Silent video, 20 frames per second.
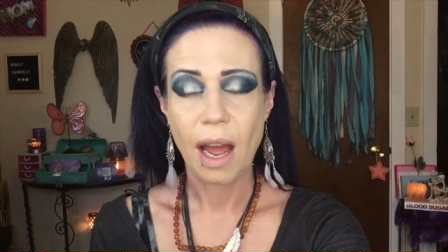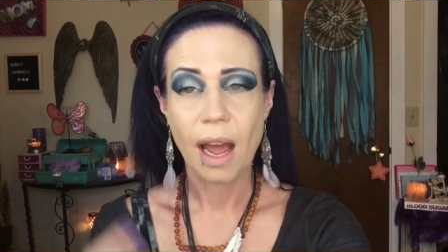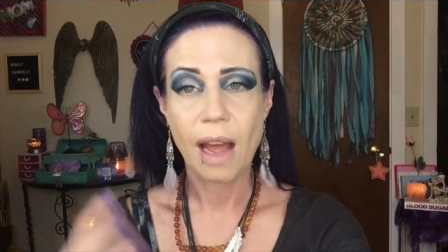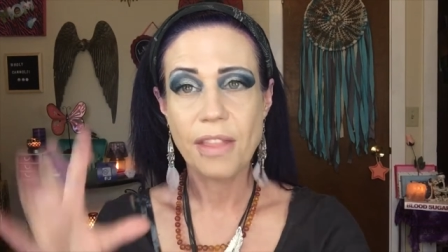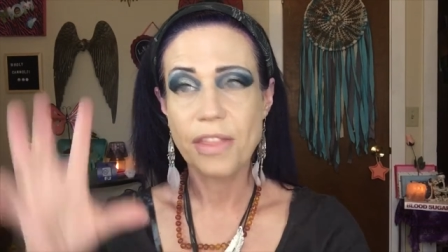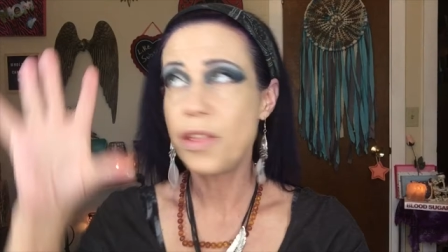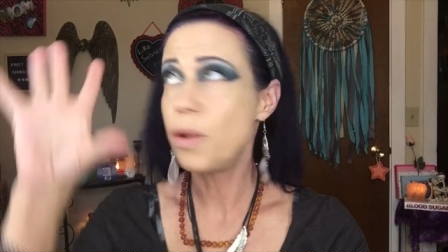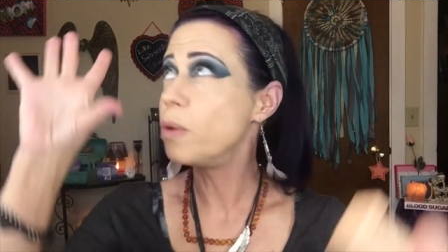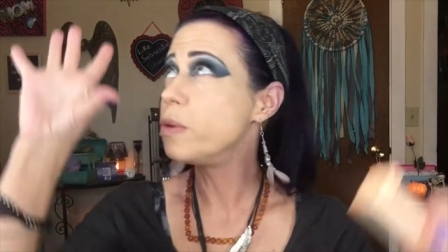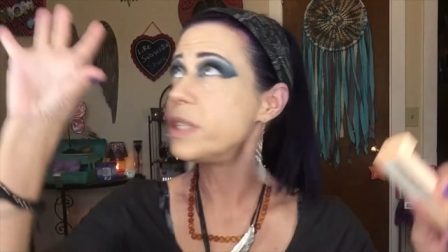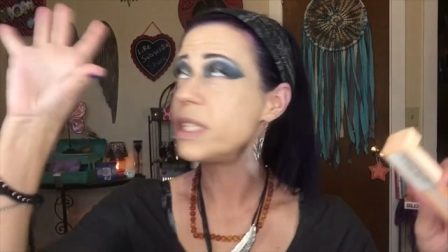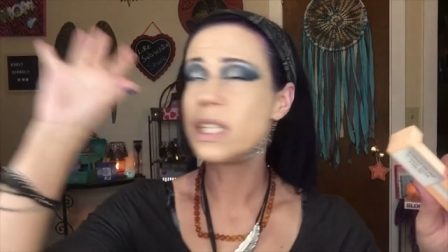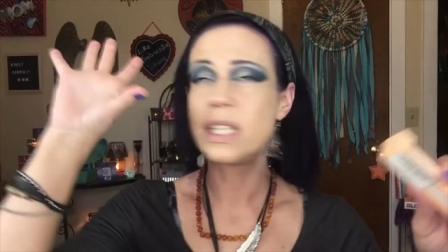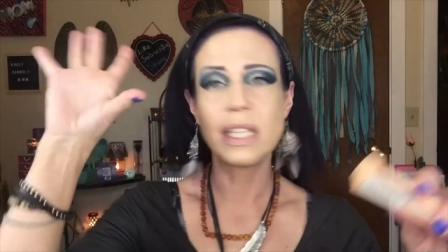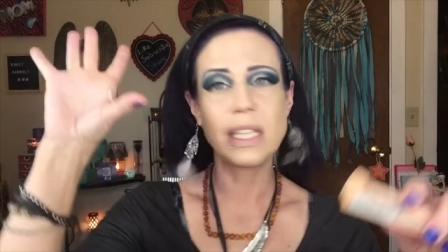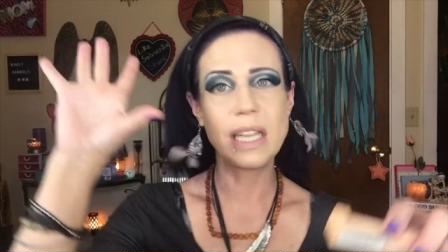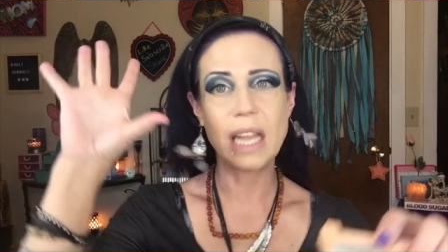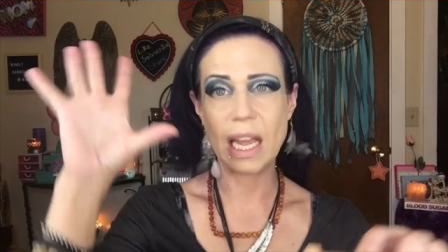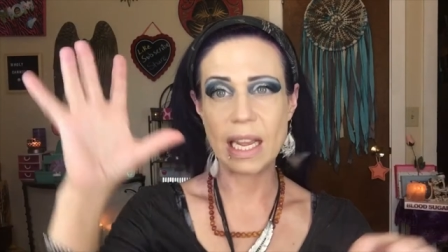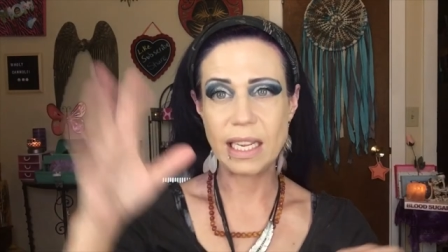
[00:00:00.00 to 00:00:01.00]
those
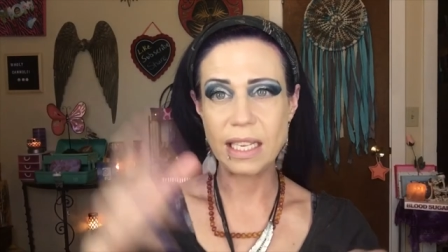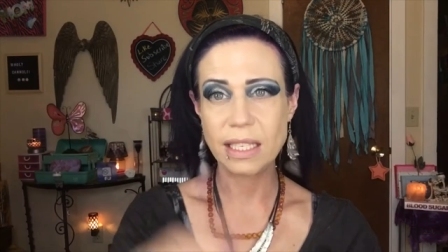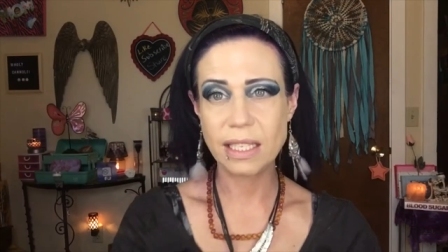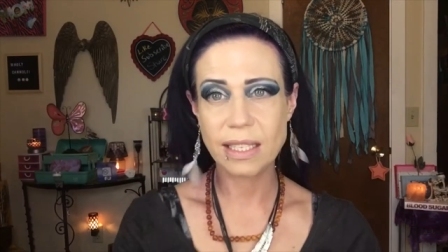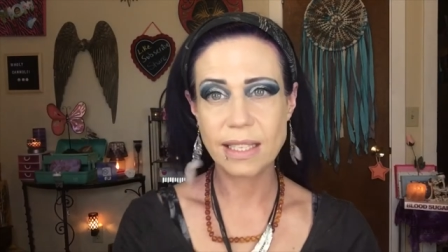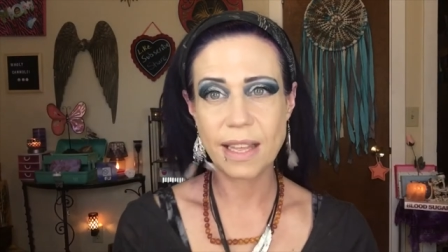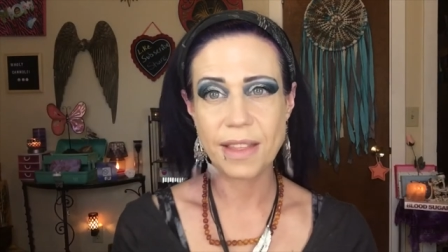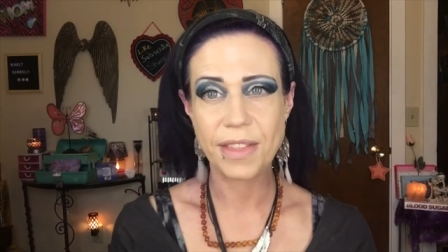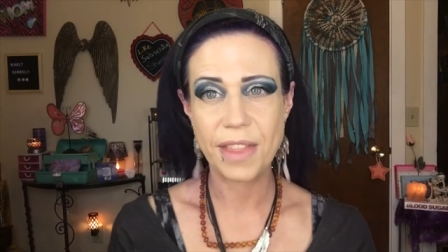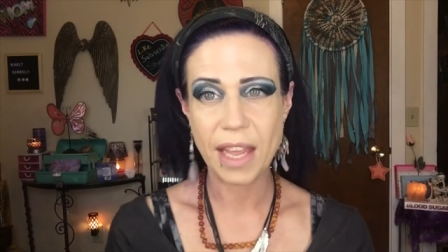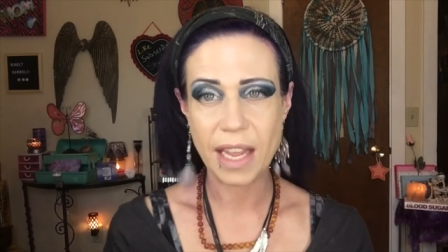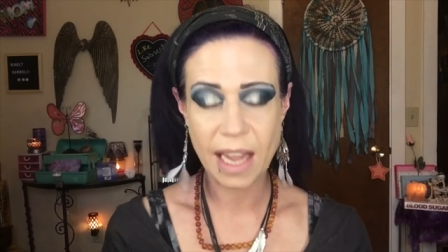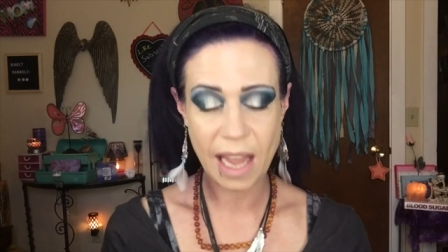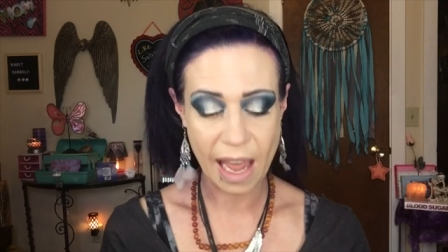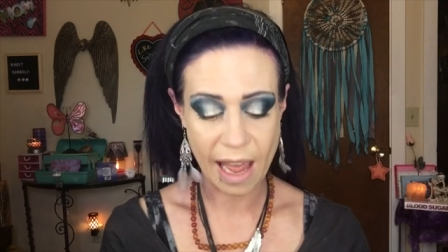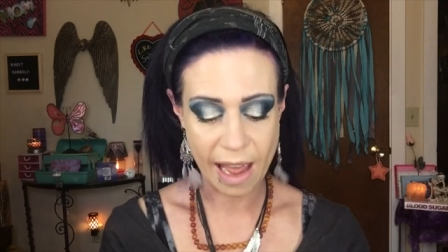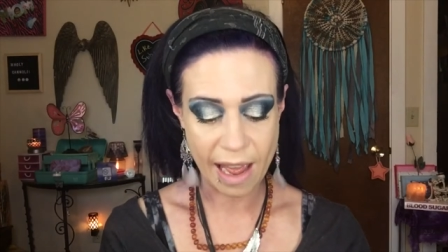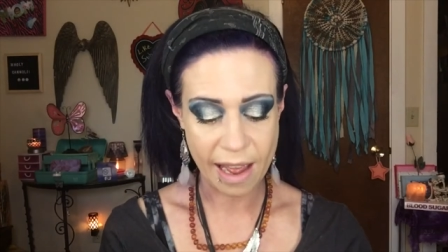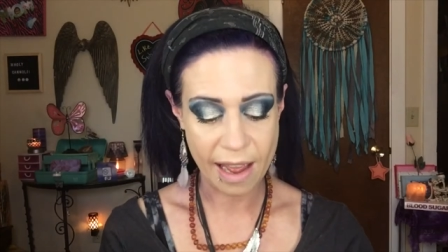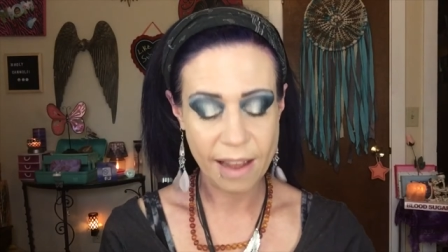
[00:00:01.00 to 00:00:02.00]
lights that they
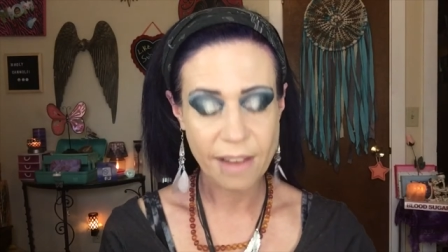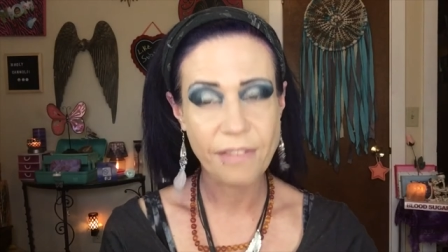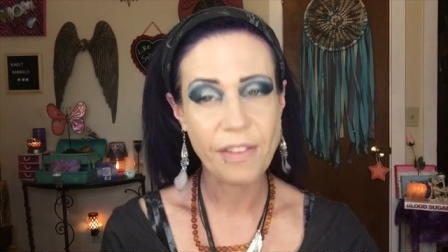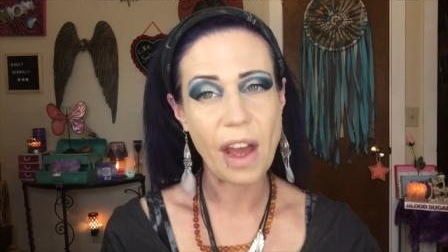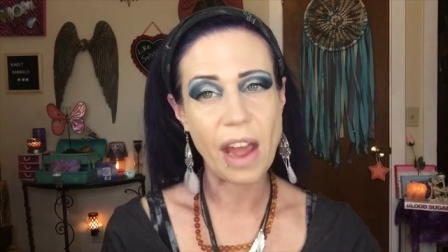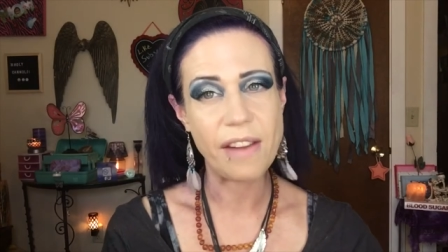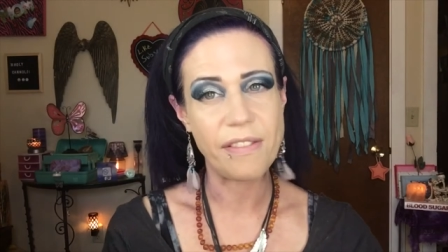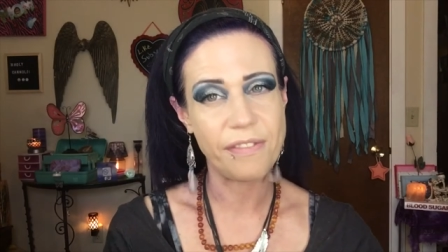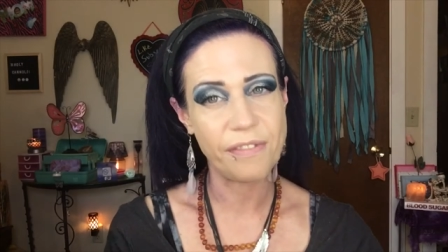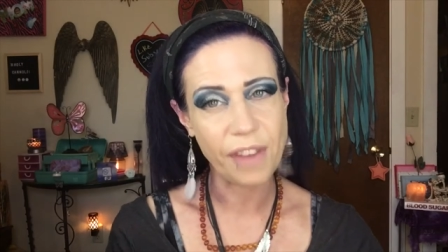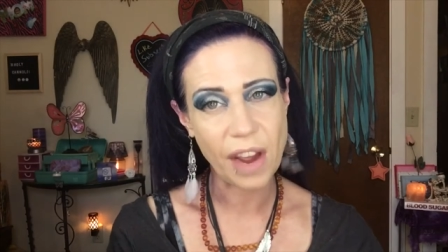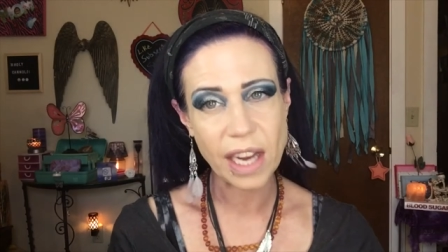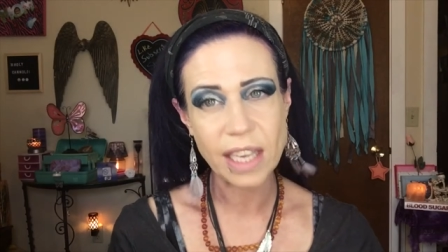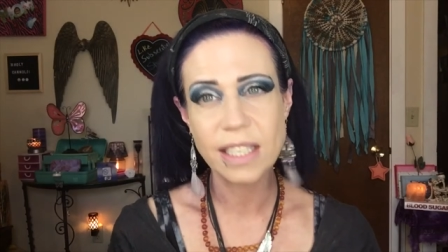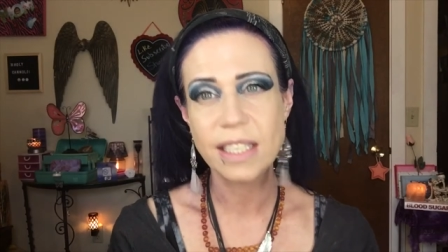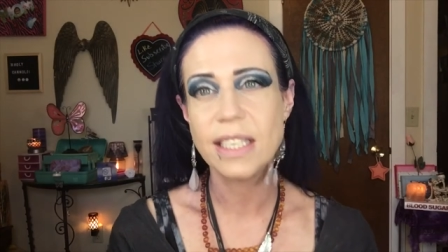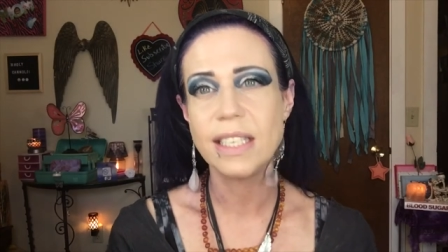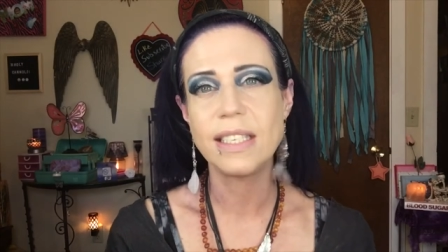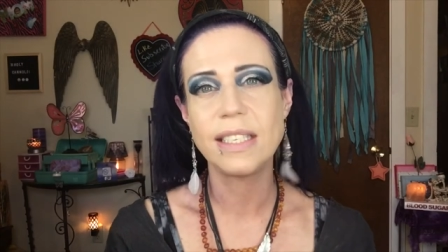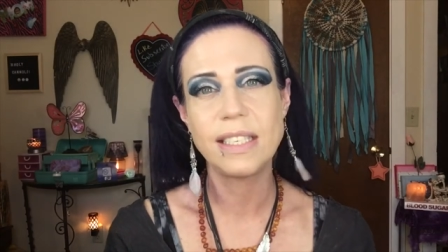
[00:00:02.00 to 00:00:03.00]
have, I
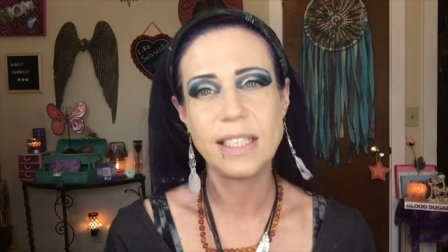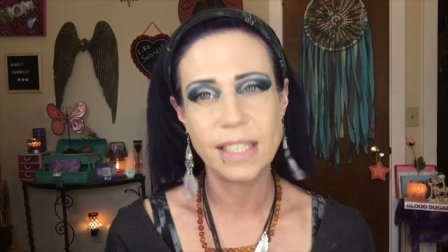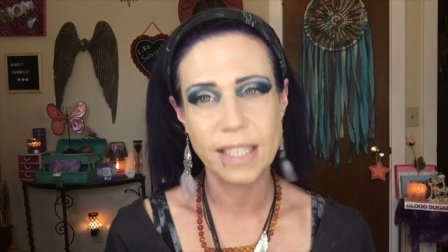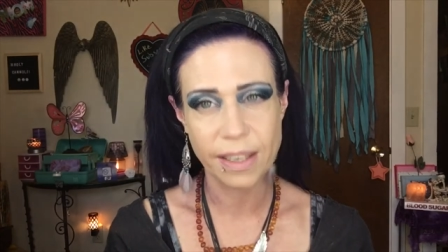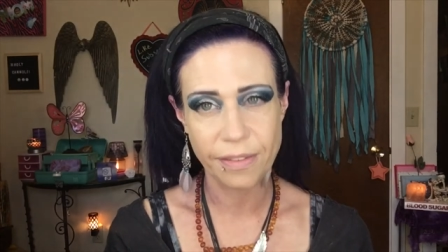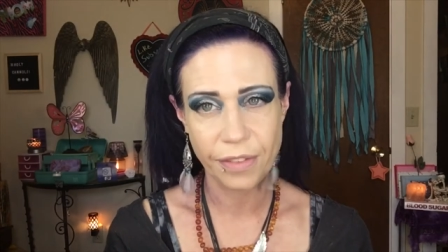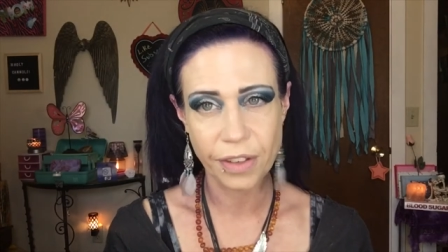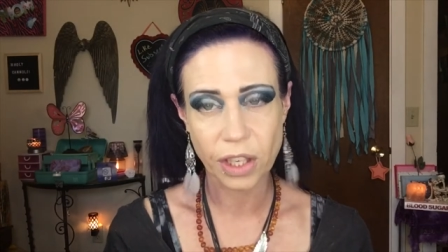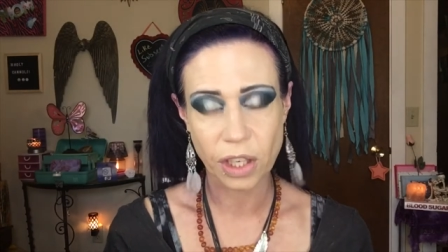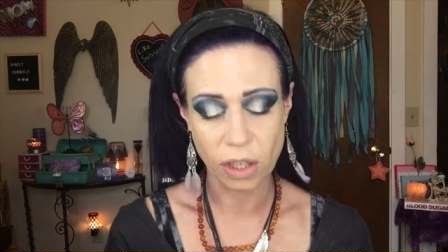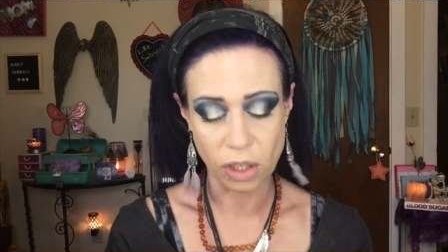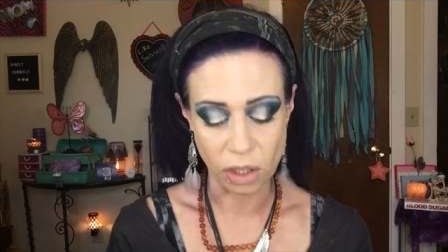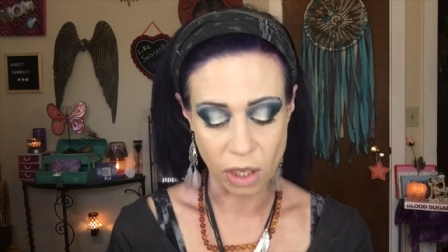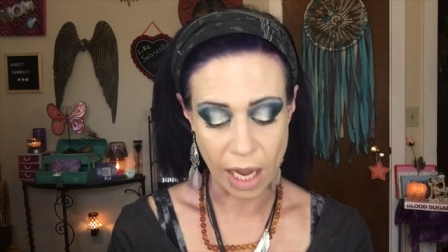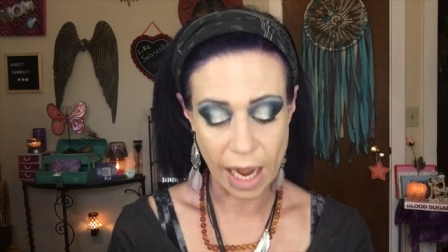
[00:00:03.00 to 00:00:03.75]
find it difficult.